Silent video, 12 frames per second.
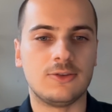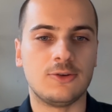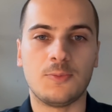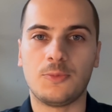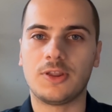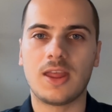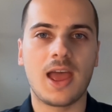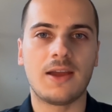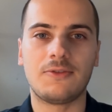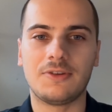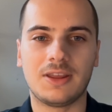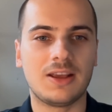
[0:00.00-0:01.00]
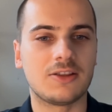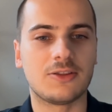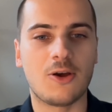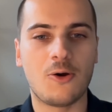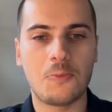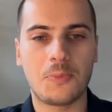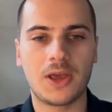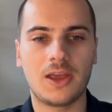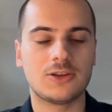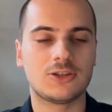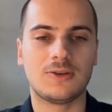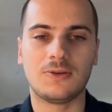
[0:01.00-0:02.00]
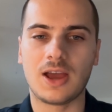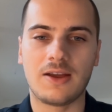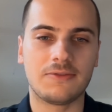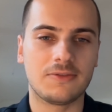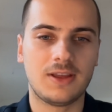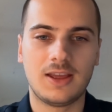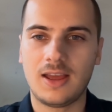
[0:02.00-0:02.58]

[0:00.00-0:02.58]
Do you put everything on the home page? Do you have